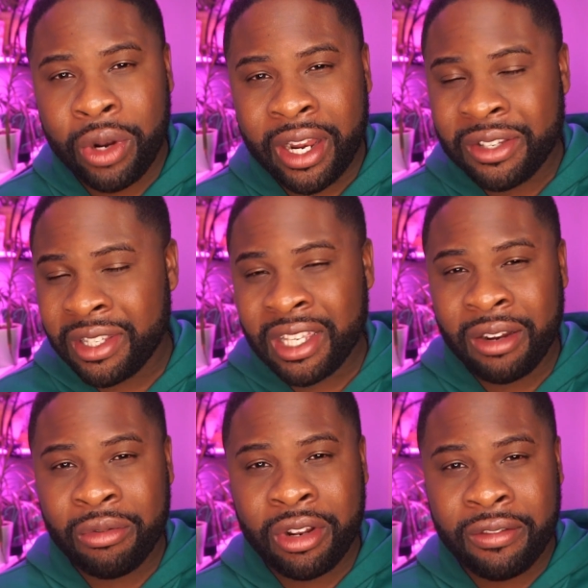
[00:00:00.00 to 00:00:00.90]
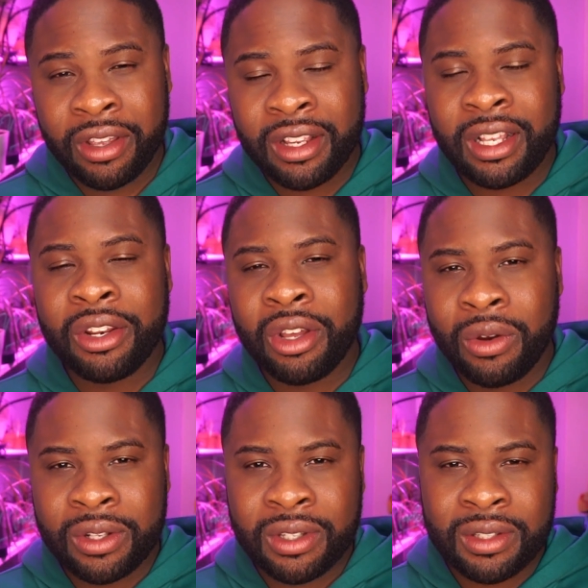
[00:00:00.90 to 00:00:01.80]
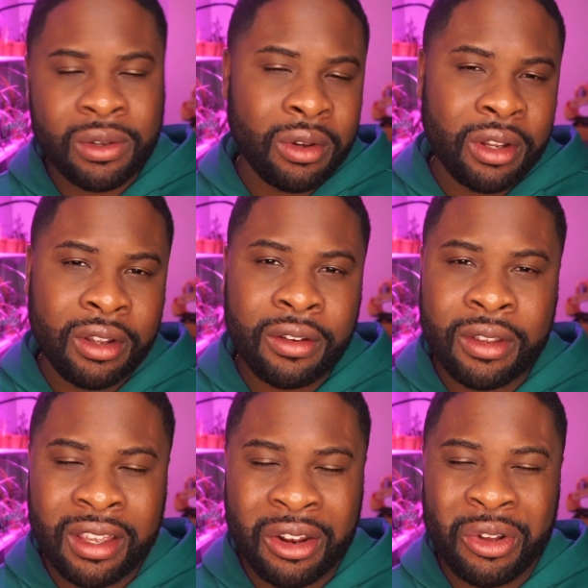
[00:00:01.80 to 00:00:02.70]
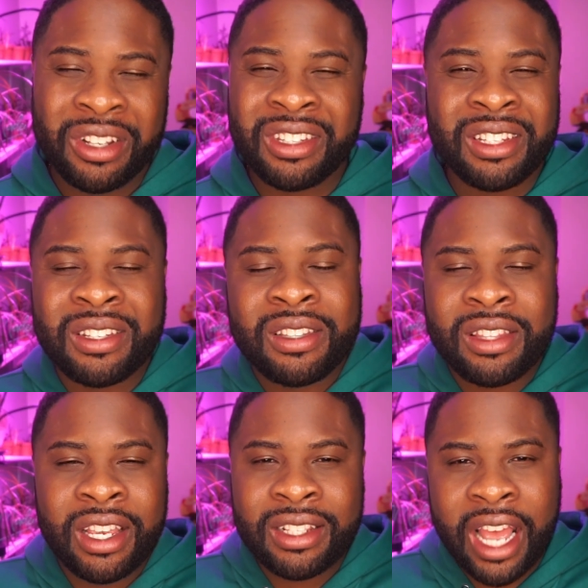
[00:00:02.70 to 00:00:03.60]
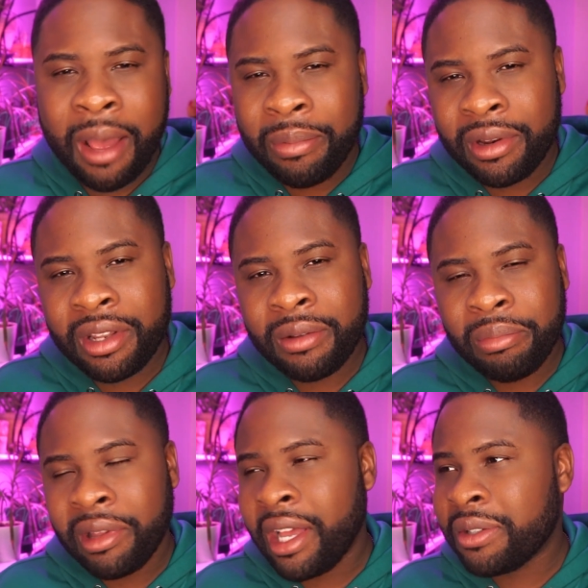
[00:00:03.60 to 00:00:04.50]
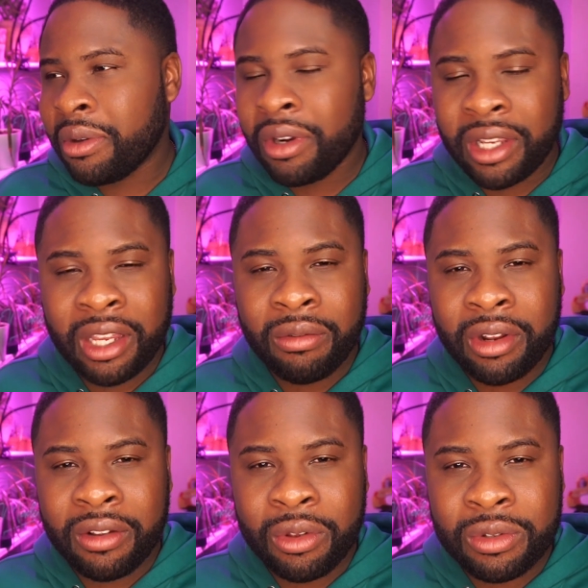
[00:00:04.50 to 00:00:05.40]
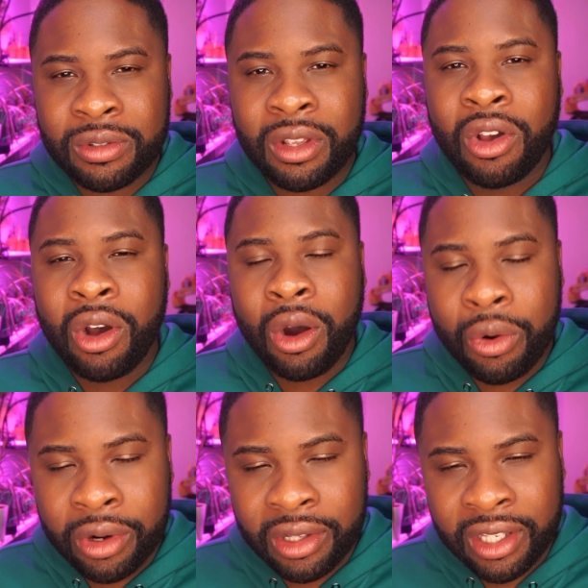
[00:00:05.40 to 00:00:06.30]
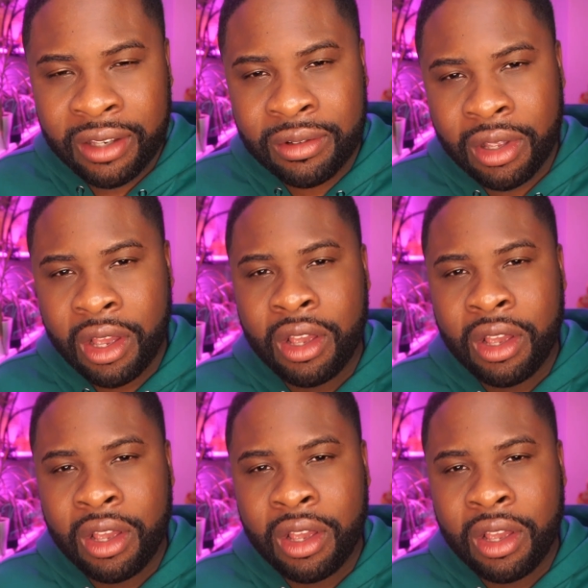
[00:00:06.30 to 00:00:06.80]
I usually get rid of it because I know it's just gonna, you know, it's just things happen. The plant's gonna get rid of those older leaves.